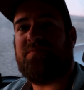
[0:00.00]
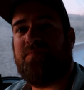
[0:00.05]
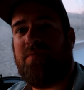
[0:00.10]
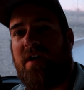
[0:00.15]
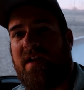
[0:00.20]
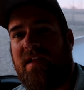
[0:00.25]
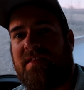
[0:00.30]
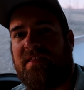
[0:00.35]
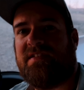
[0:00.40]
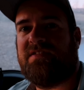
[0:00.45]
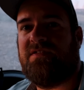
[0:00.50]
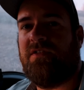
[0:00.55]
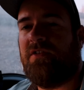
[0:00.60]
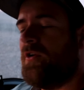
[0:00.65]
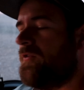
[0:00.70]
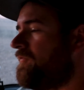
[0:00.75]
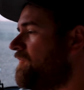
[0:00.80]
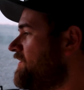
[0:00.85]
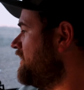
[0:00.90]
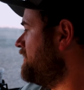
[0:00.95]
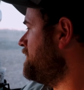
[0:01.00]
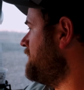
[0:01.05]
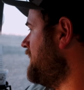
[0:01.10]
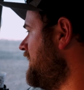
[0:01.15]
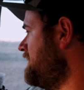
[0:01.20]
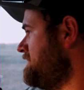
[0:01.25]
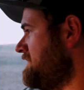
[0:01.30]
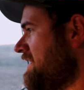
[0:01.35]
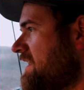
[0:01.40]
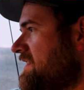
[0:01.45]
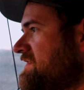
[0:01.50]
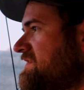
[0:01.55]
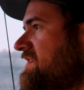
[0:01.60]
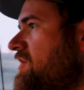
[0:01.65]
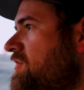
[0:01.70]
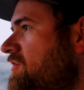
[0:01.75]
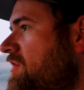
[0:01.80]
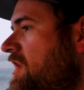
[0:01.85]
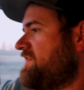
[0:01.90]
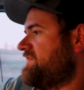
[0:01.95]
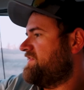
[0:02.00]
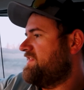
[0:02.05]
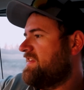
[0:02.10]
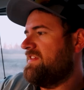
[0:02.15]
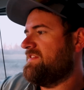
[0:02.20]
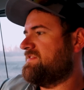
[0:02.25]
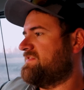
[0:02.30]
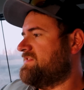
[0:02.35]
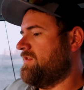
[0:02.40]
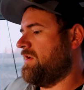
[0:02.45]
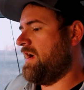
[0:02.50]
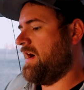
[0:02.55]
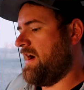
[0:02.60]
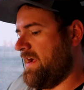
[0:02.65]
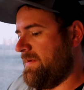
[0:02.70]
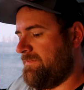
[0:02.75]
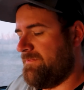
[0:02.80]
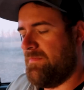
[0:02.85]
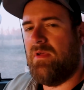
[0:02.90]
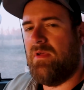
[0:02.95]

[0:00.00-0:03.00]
spreading this little field behind me because the crossing is so high.